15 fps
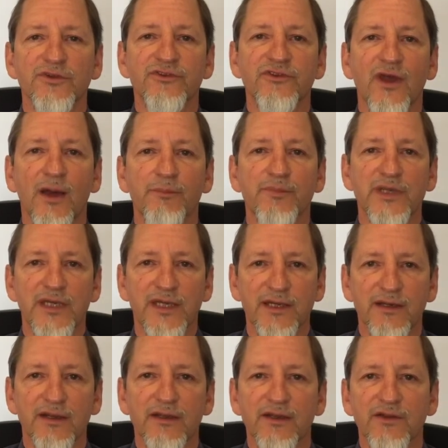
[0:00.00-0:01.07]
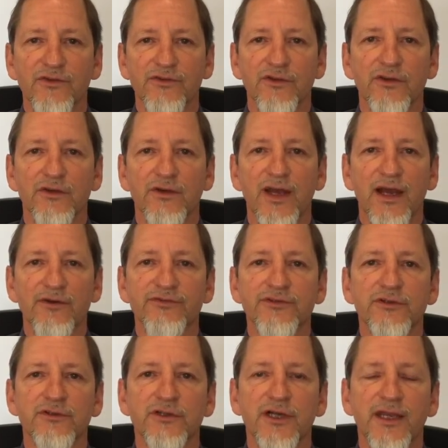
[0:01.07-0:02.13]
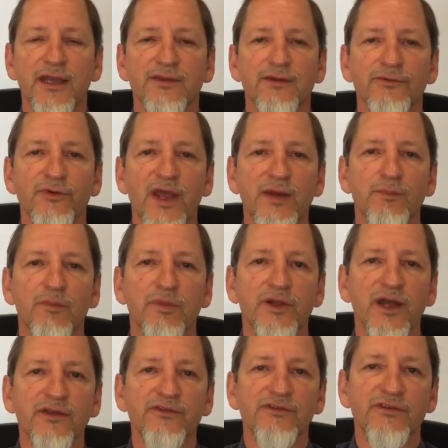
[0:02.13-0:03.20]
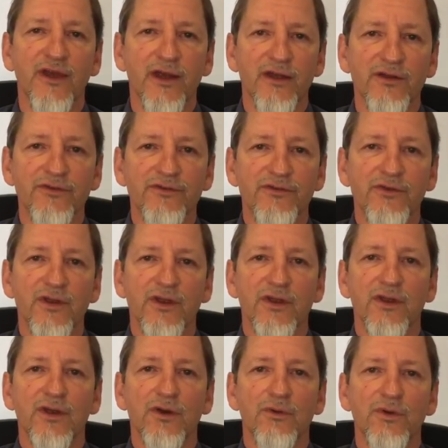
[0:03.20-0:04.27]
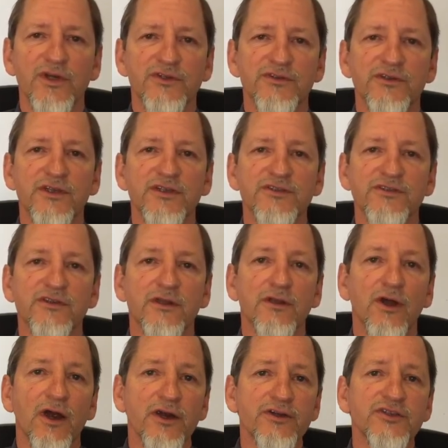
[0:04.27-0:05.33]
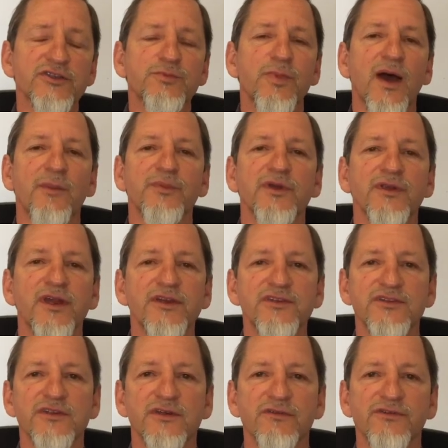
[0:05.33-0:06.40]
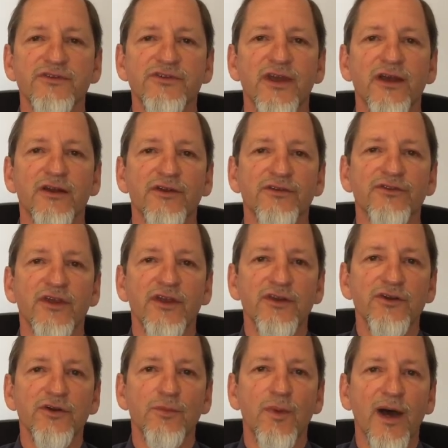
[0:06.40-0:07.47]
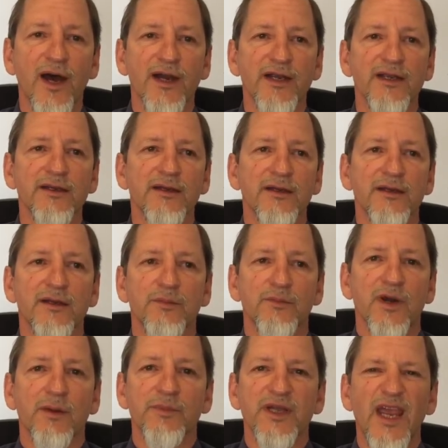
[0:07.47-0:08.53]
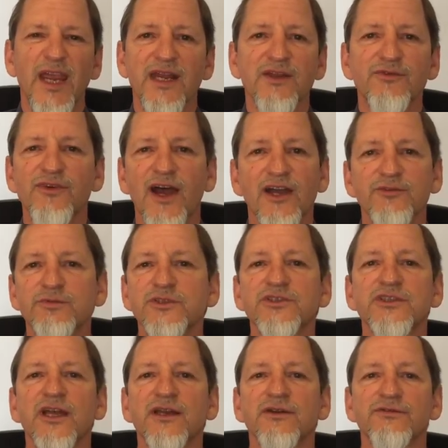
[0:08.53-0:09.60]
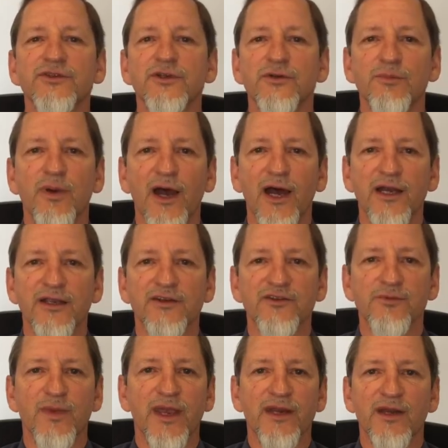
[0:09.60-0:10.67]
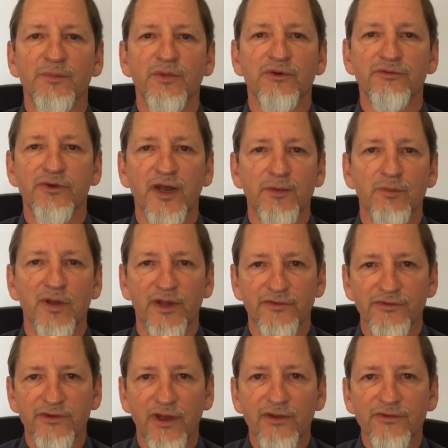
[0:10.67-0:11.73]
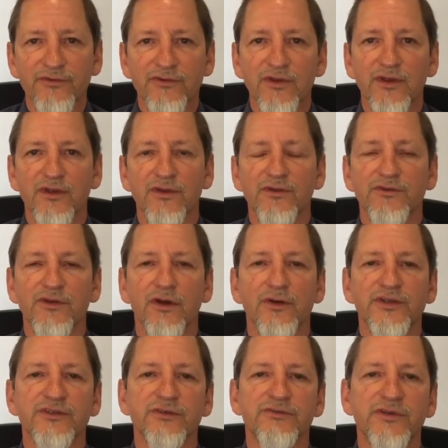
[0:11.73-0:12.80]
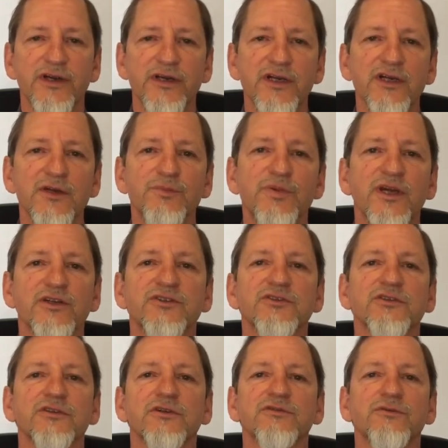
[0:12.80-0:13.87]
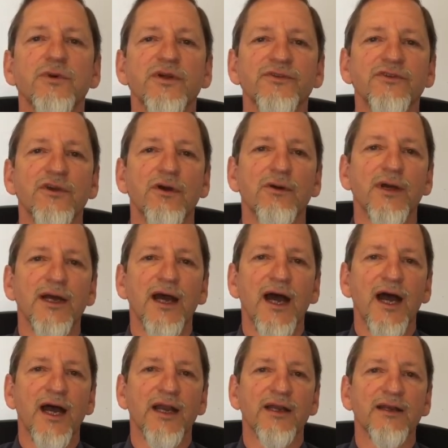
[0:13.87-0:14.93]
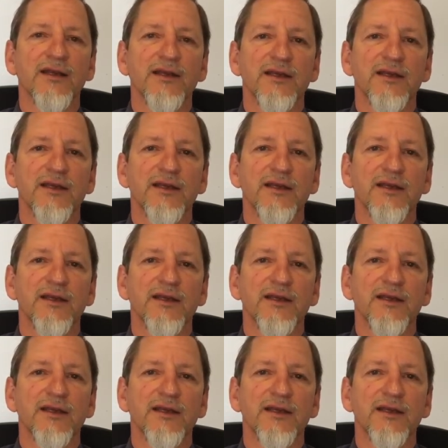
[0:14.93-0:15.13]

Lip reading: would stop beating. So you have to look at the red blood cells, which is the largest population of cells in your body. Probably 85% of your body is made up of red blood cells. So it's a very good picture of what's going on